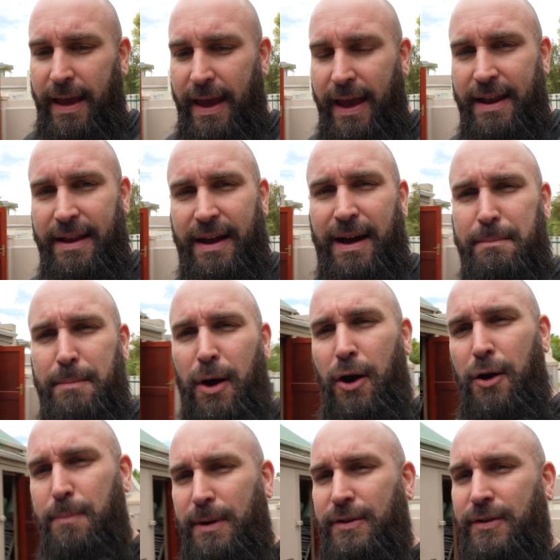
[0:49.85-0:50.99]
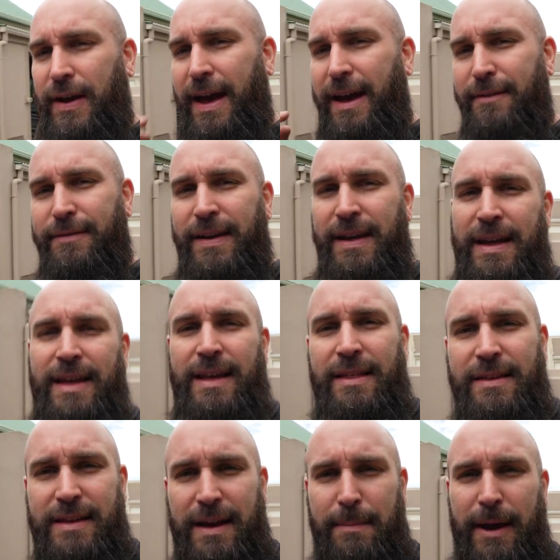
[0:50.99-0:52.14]
and I'm hoping to have
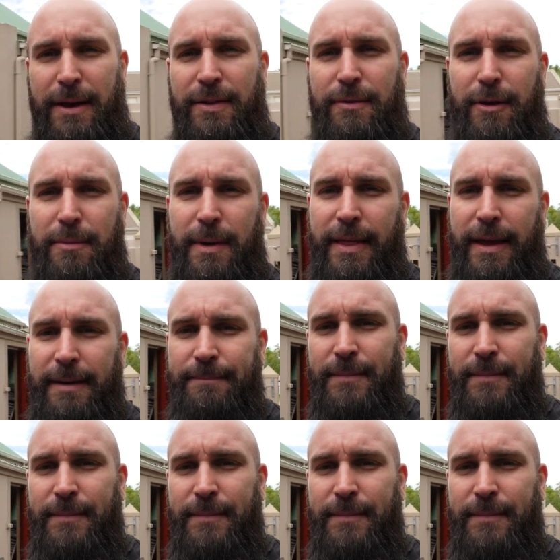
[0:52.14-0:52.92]
this guy back on the road by then.